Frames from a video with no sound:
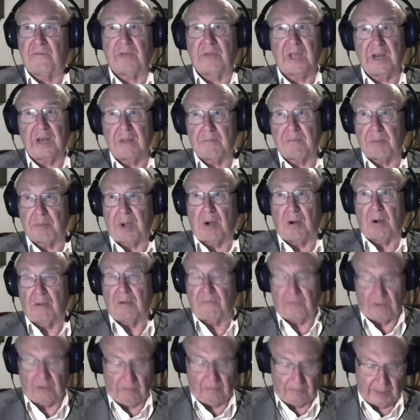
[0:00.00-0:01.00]
Very
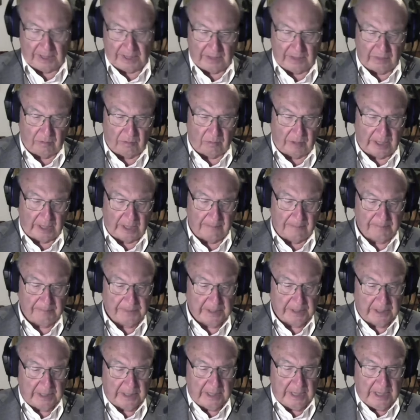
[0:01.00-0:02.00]
powerful, by the way.
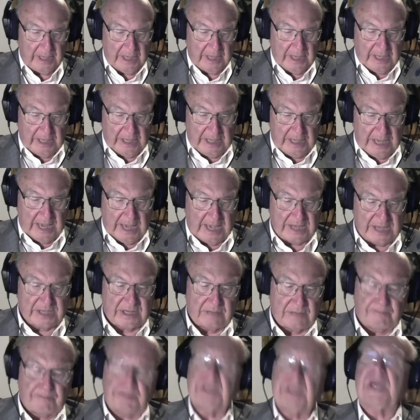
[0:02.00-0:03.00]
He
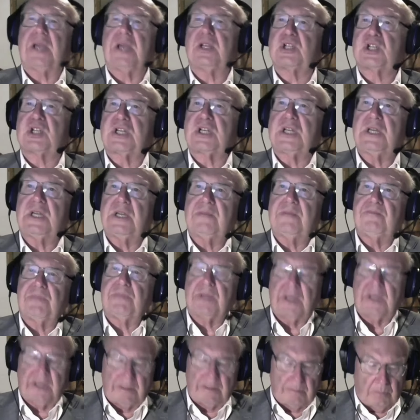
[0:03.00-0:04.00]
has a PhD
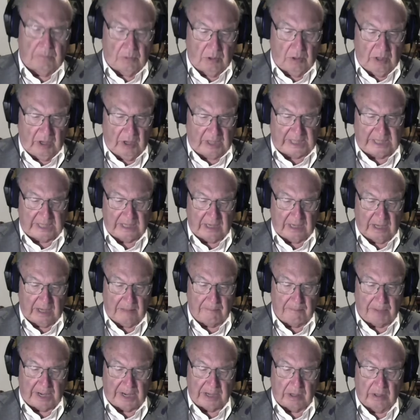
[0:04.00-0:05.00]
in
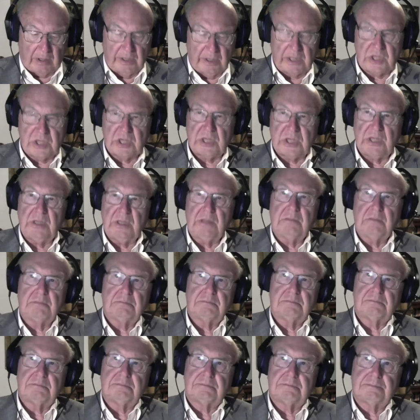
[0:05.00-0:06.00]
molecular biology,
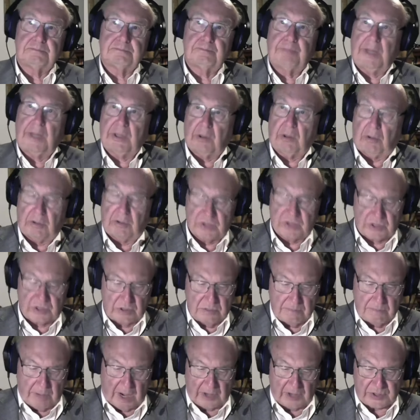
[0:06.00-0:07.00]
but
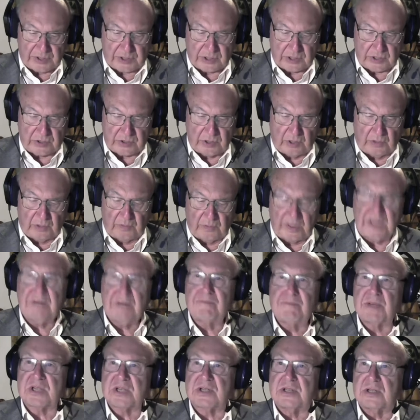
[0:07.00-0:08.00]
also a master's degree
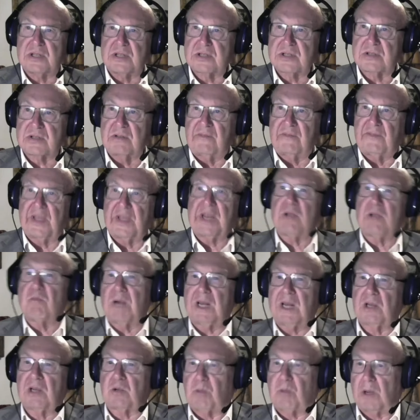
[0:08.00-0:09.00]
in business. So very
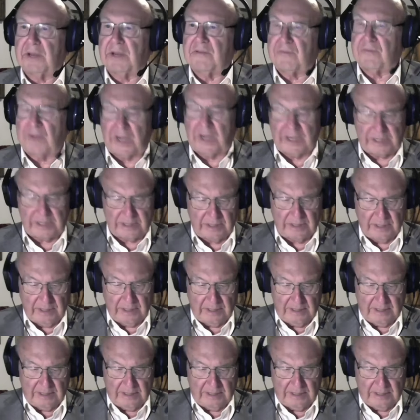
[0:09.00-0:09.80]
well qualified.